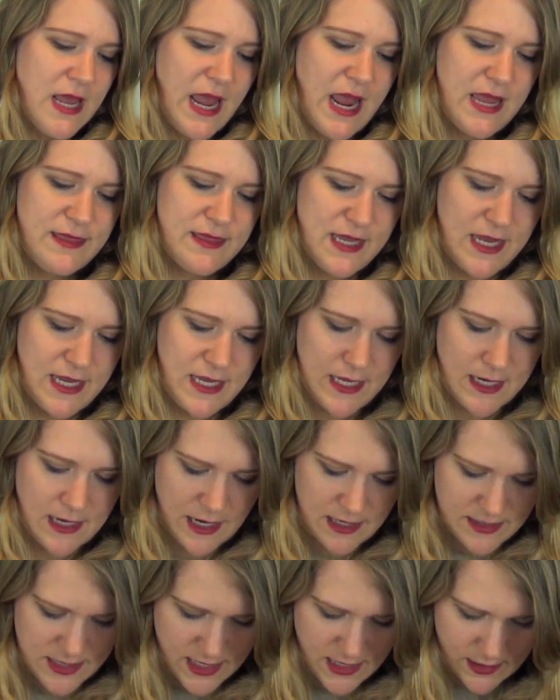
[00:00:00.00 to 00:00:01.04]
And then
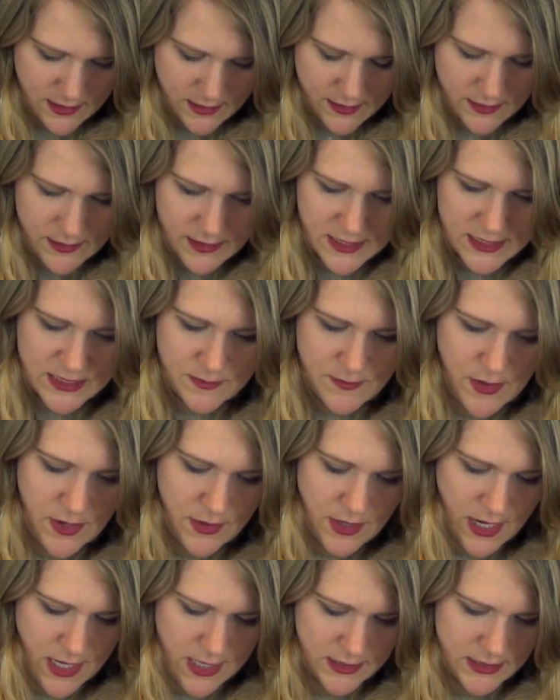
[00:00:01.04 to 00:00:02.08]
I think that's
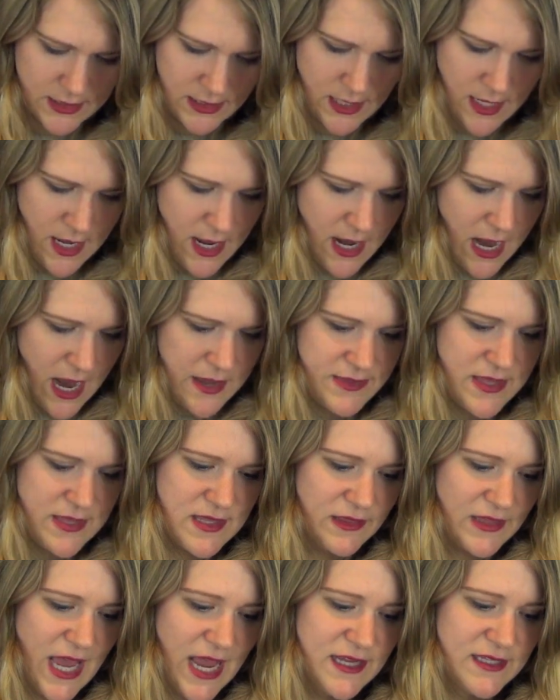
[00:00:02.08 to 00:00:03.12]
about it. And then
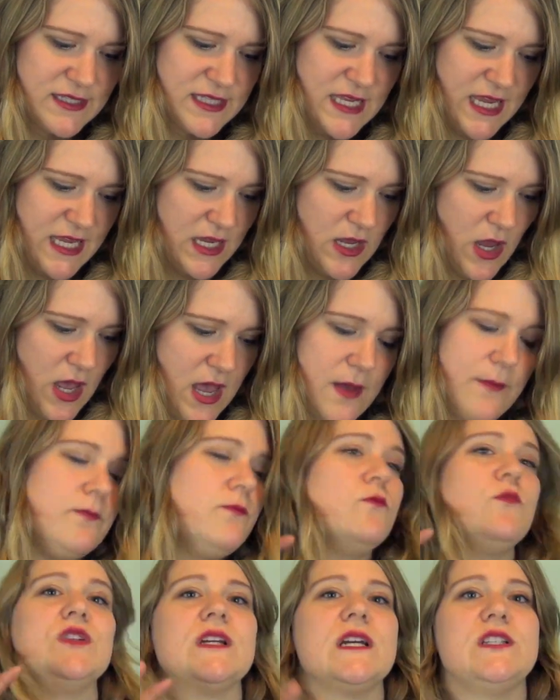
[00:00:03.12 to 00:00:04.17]
the last thing,
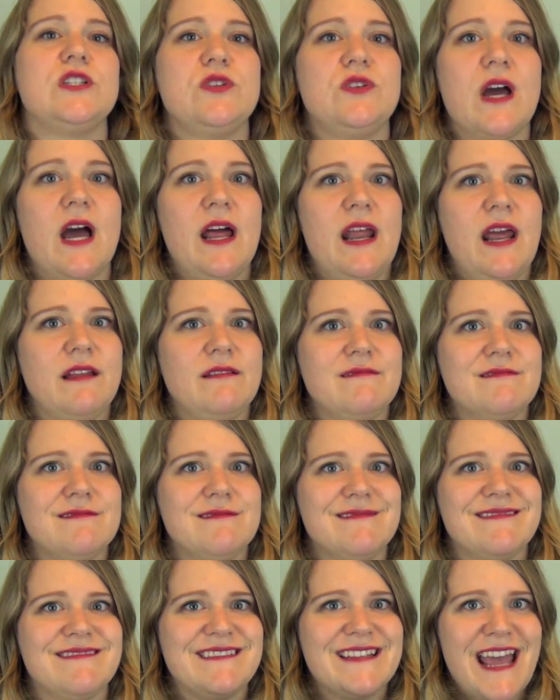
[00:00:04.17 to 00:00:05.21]
um, which I do not
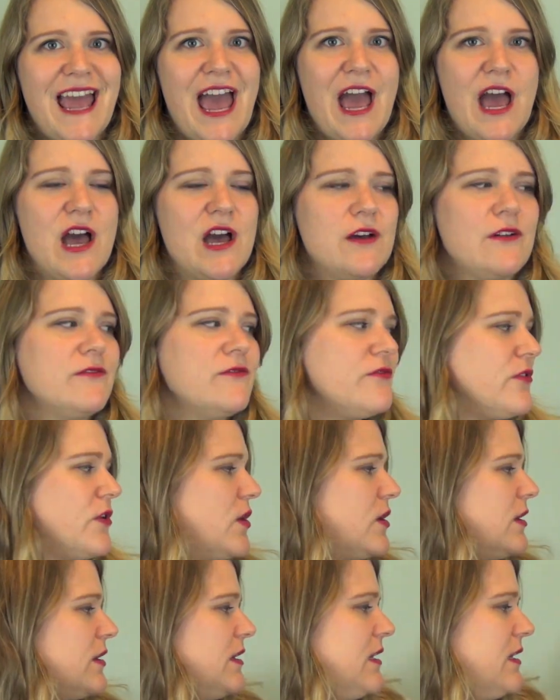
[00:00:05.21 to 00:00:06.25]

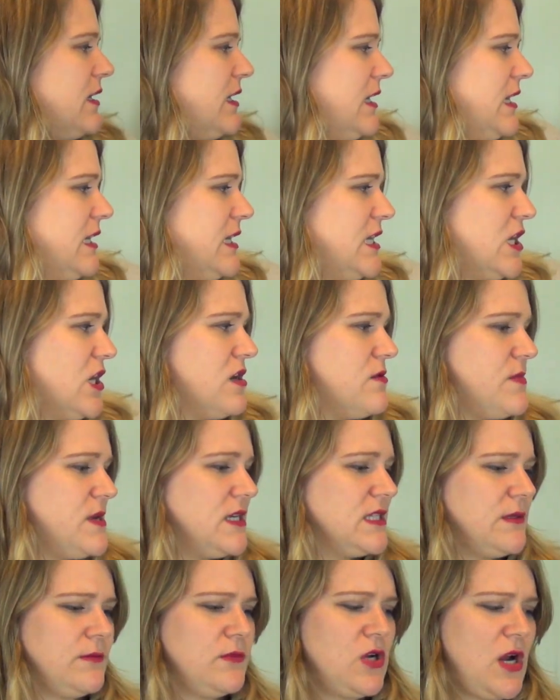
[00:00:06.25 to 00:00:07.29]
have in here
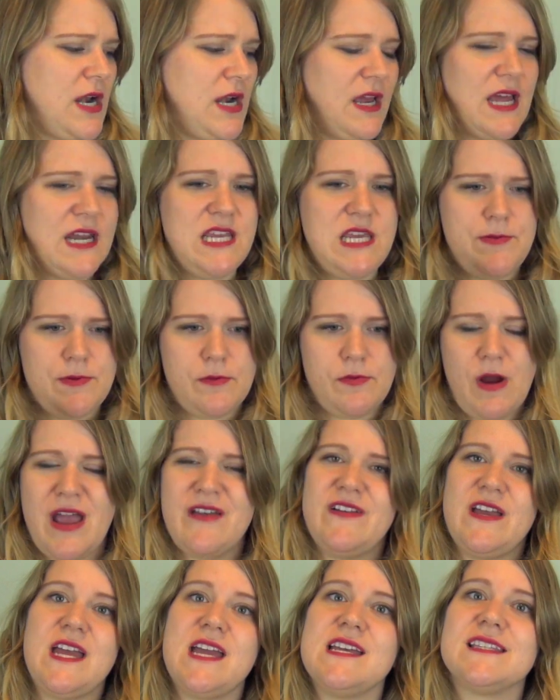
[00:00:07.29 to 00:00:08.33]
because I'm trying to kind of keep it
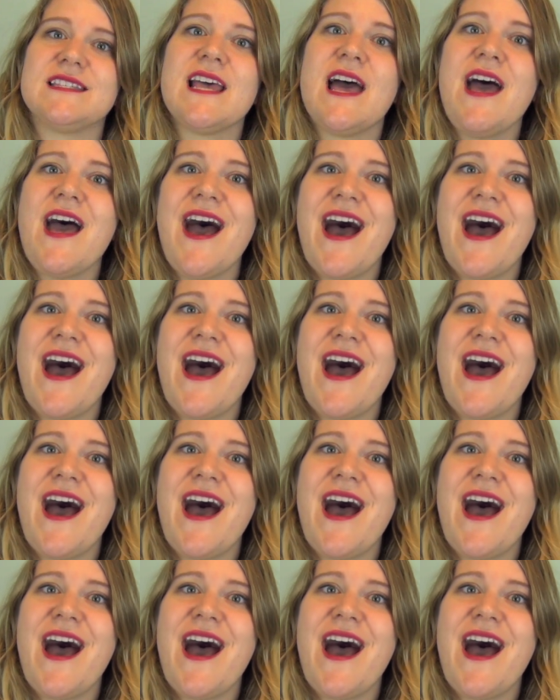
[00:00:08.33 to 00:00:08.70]
private is